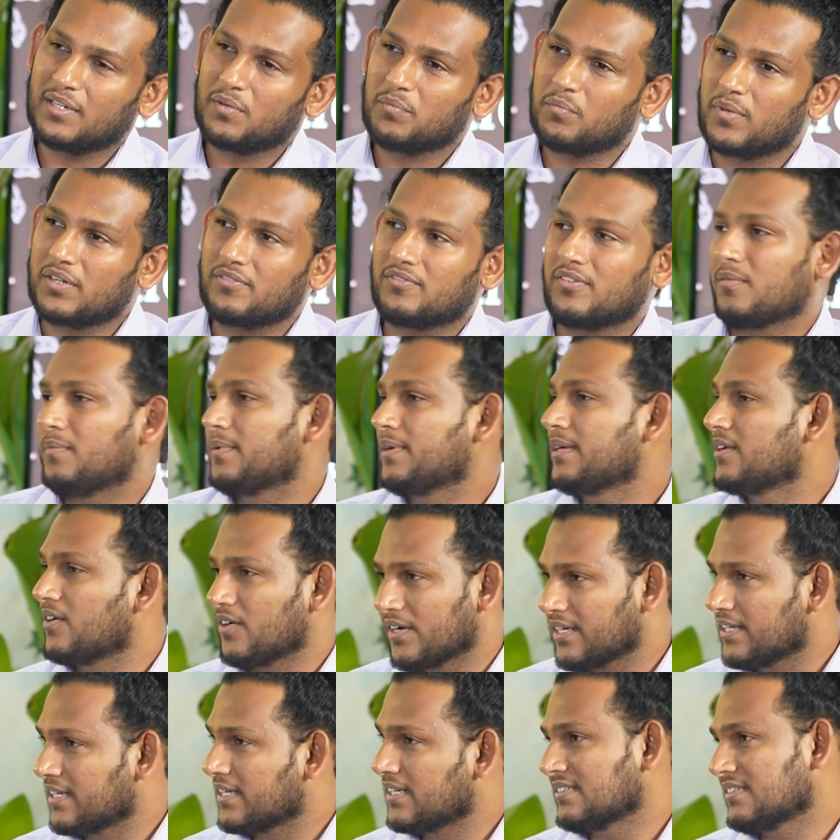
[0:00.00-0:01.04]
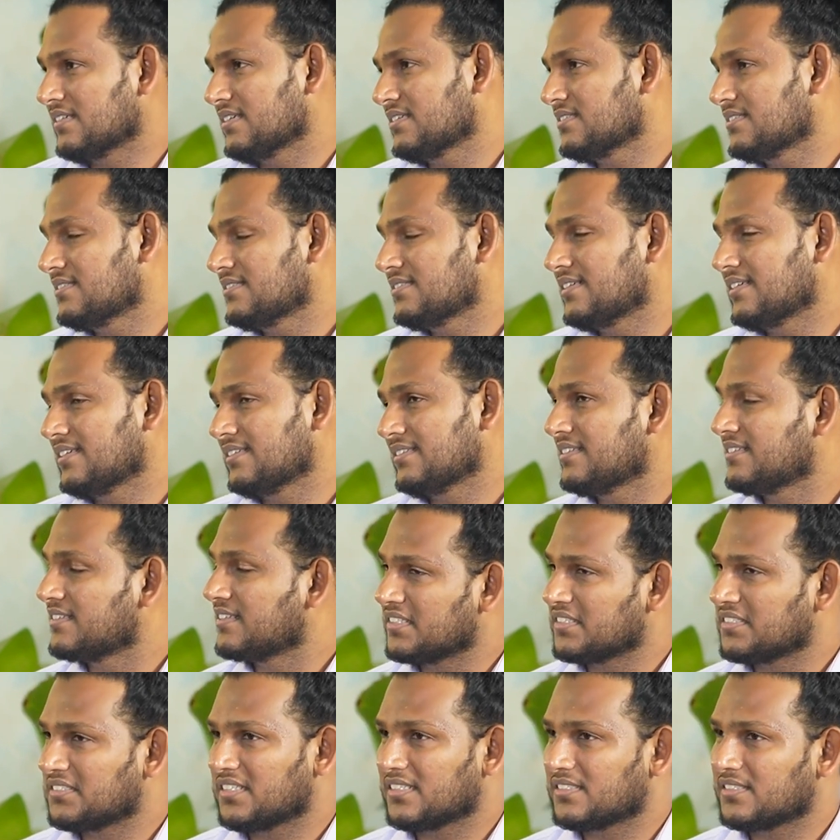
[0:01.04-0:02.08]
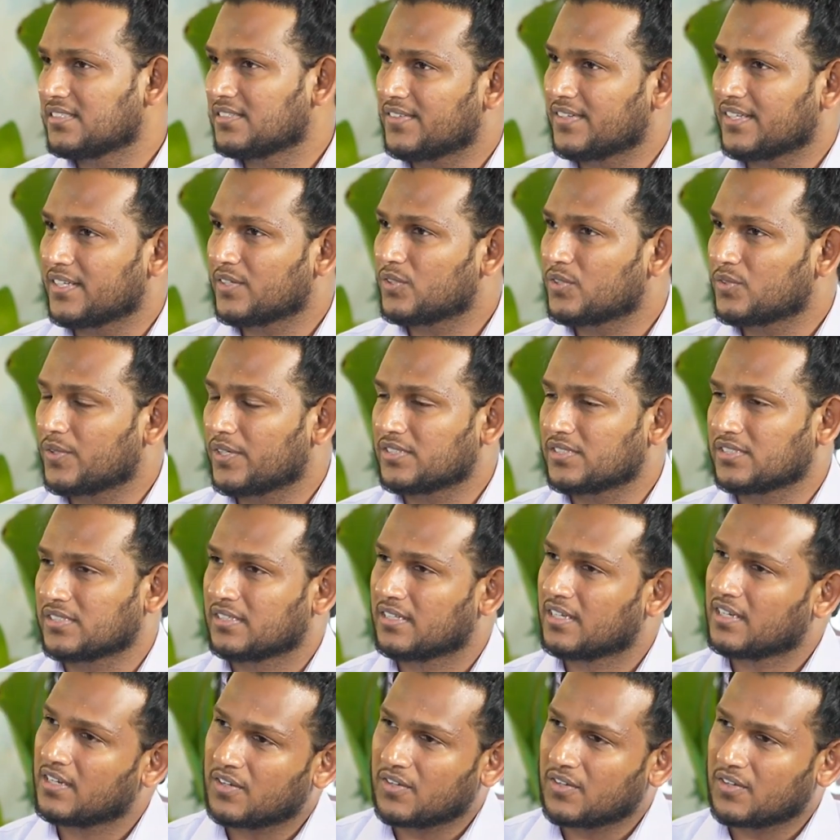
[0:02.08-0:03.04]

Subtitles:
But from an organization, I think that's a very good question.